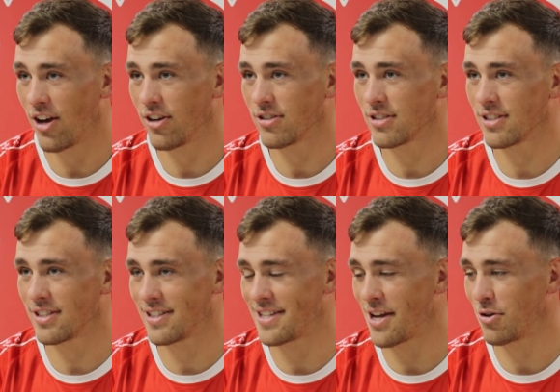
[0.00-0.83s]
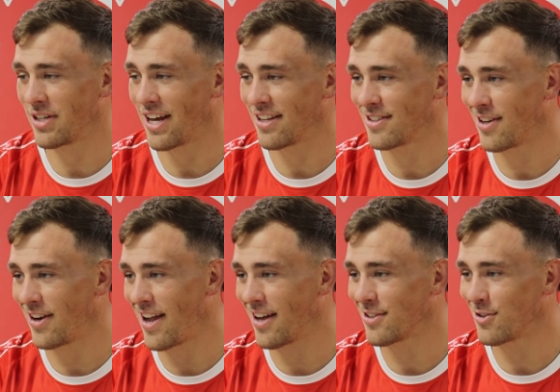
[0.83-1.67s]
Settled down. So
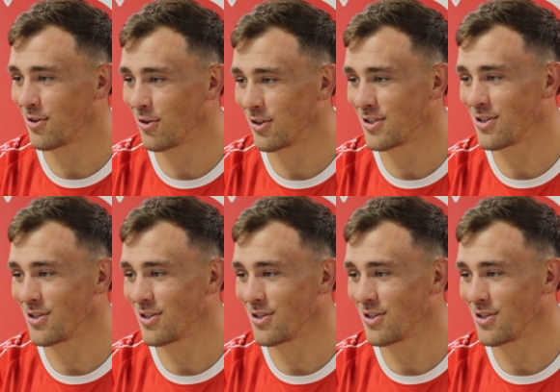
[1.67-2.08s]
now it's all on